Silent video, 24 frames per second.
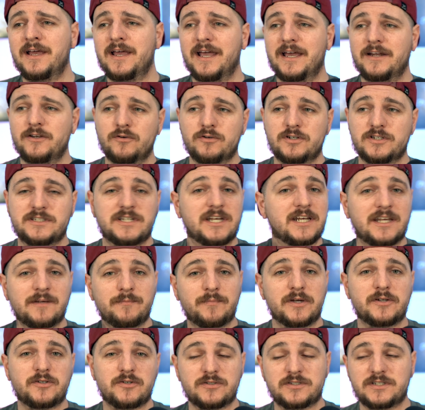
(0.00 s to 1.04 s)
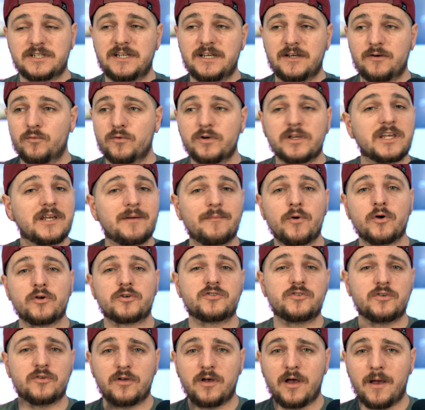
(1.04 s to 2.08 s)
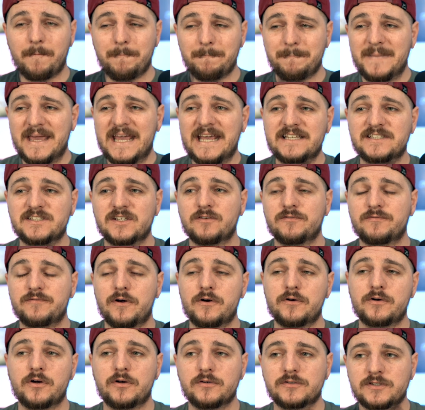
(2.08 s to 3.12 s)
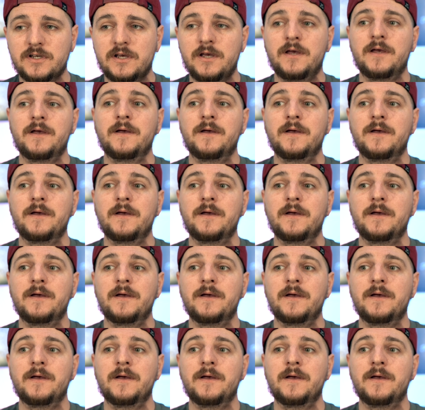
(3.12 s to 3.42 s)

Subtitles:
and you're just taking pictures to get really emotional, amazing photos,